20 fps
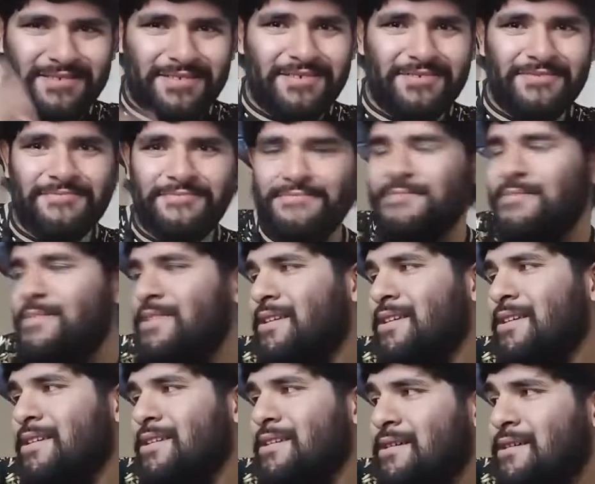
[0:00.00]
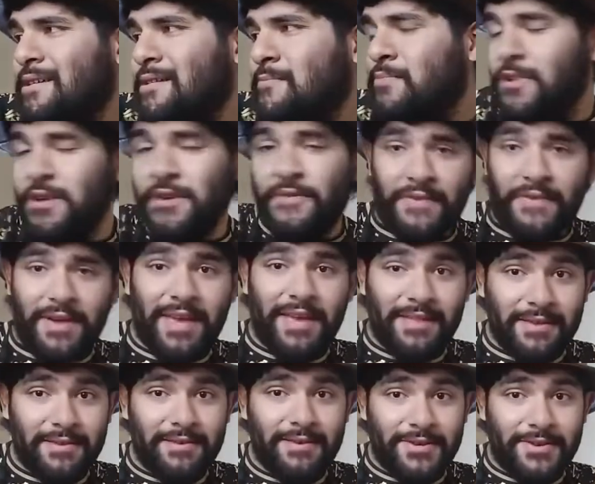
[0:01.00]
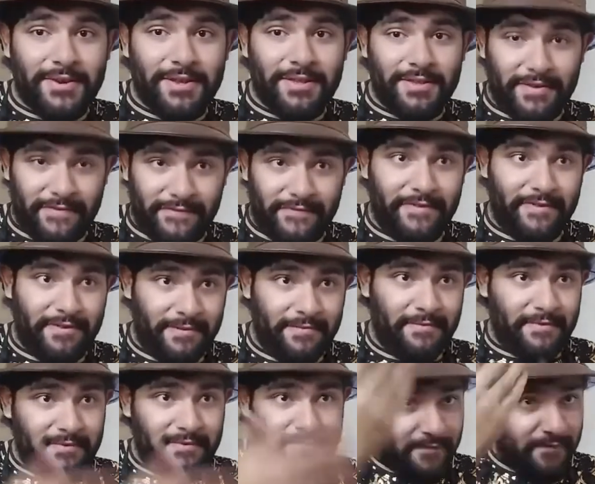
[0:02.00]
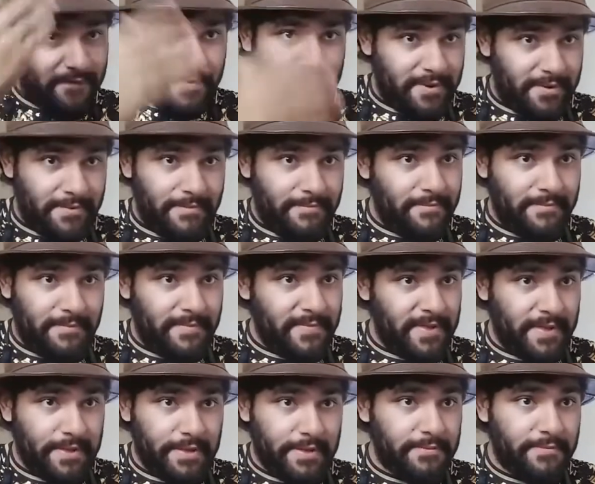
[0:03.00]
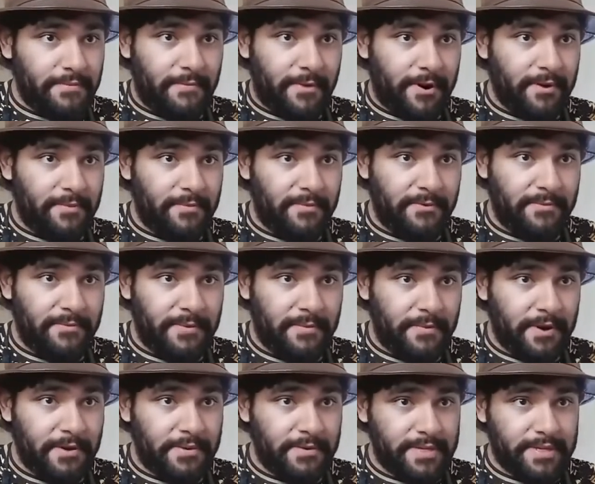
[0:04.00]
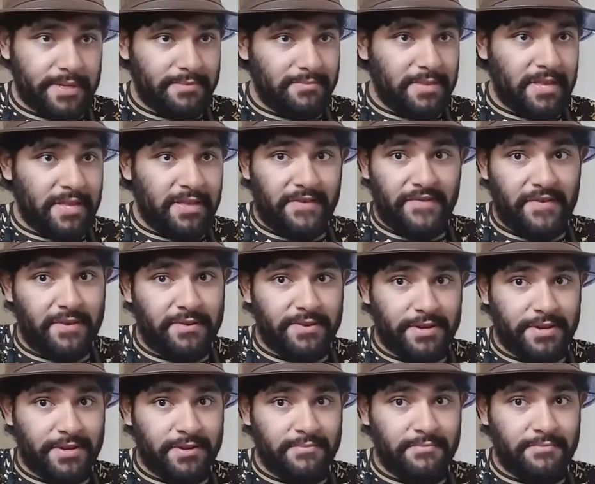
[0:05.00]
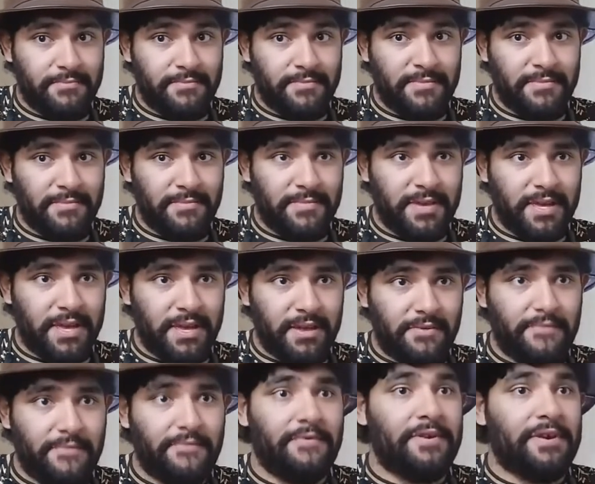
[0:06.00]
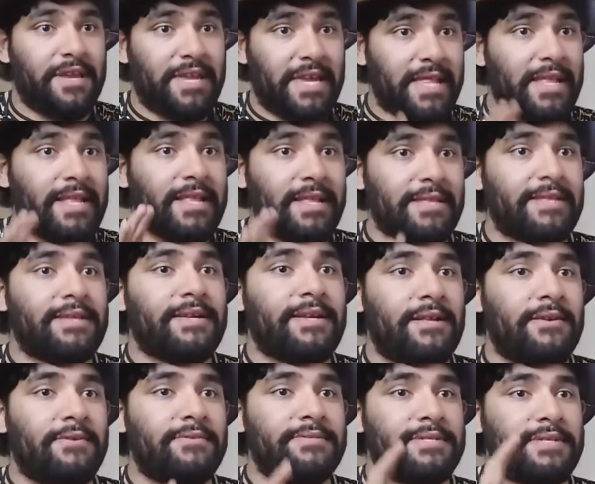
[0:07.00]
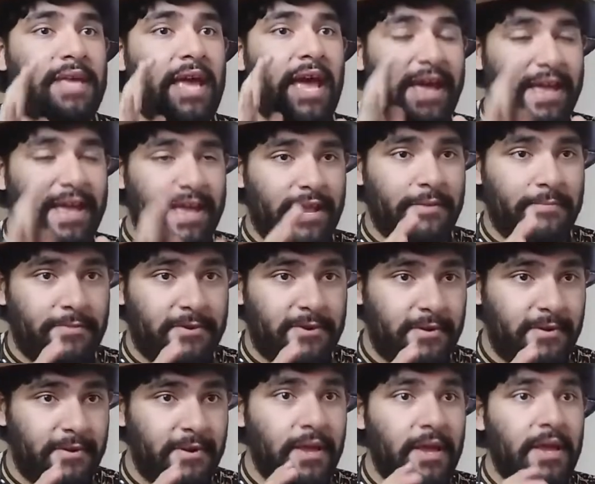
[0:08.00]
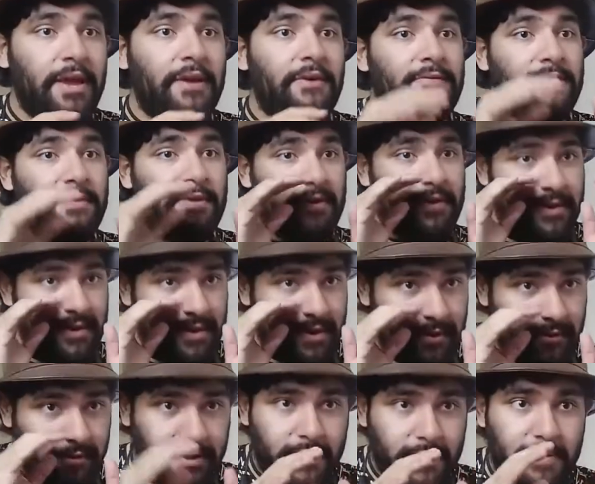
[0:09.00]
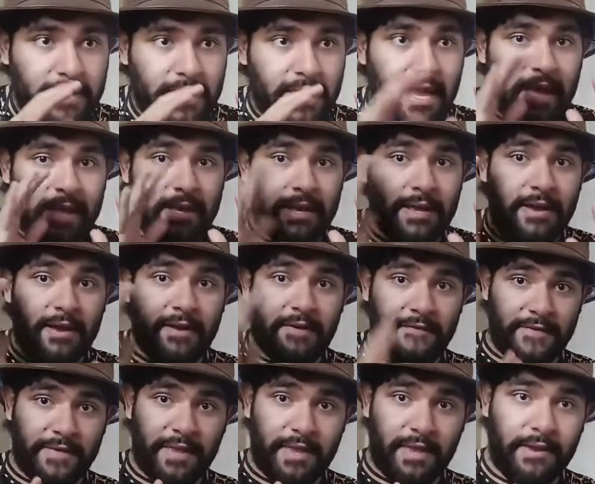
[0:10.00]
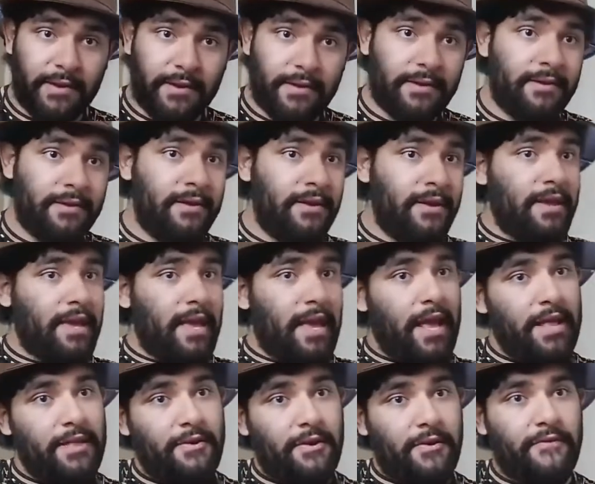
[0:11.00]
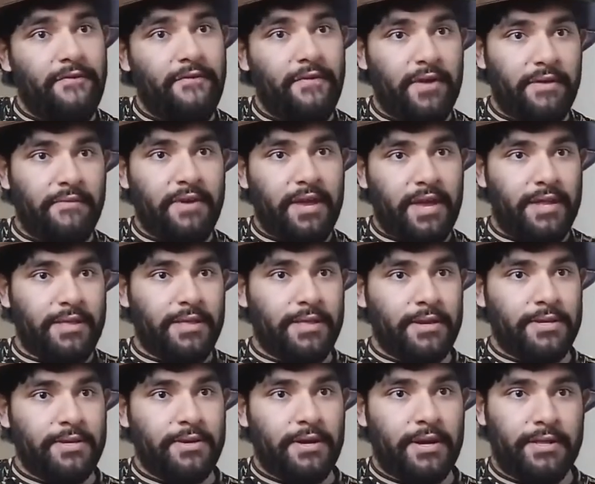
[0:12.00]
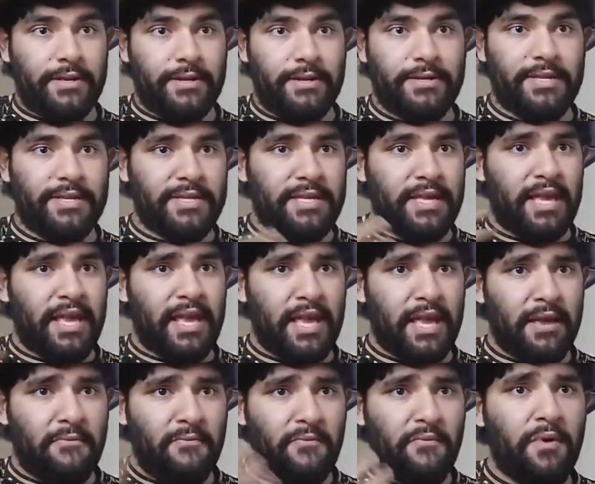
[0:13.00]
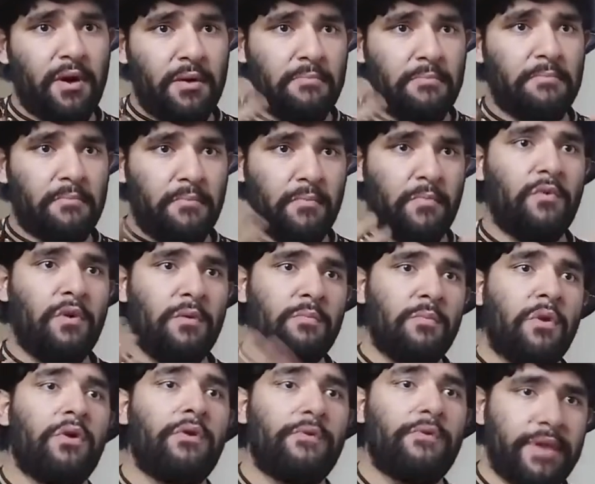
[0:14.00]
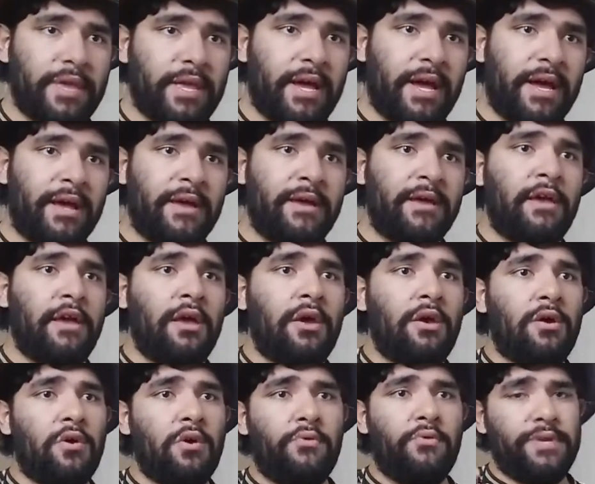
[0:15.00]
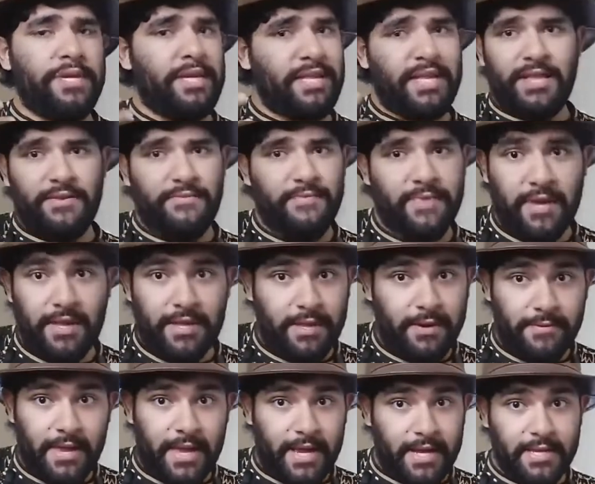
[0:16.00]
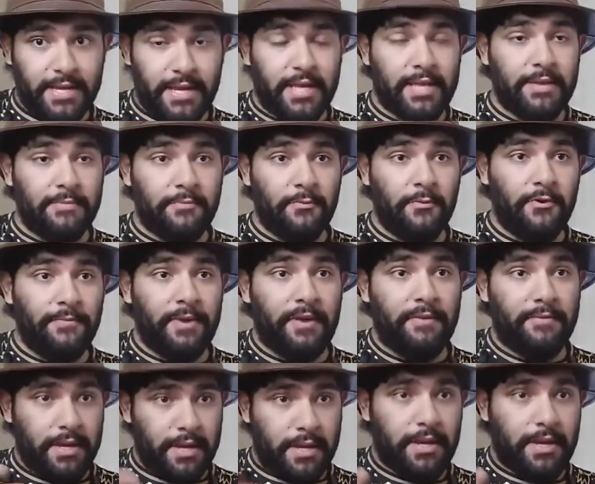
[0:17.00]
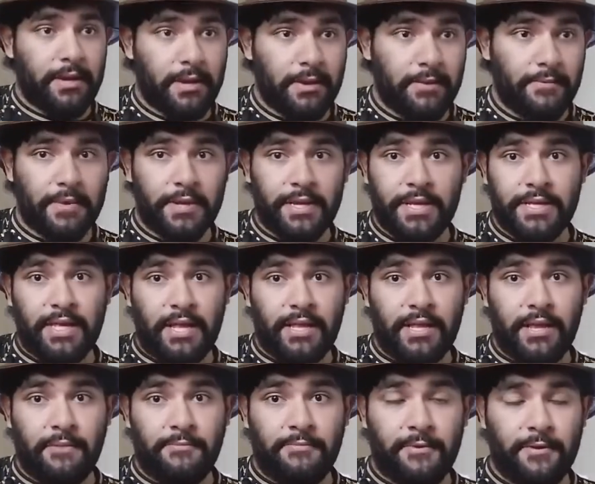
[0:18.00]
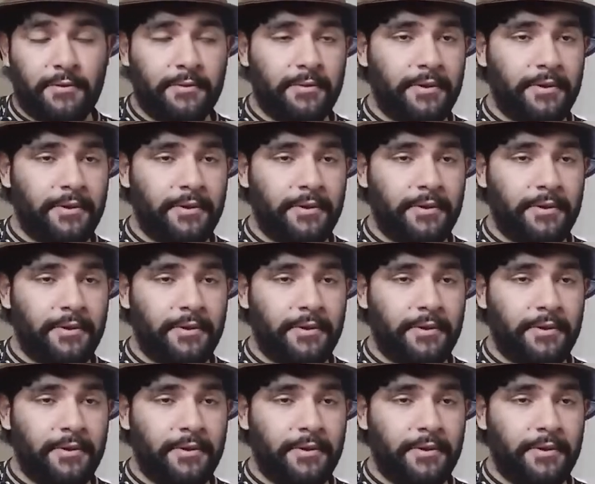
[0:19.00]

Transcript: know. But if we get another trailer for the Super Mario movie Bros. In the future, we're getting this close at April. We're going to be ending off the year, and hopefully we get another trailer to see what more we got, or we just have to wait until we actually get the movie when it releases in April.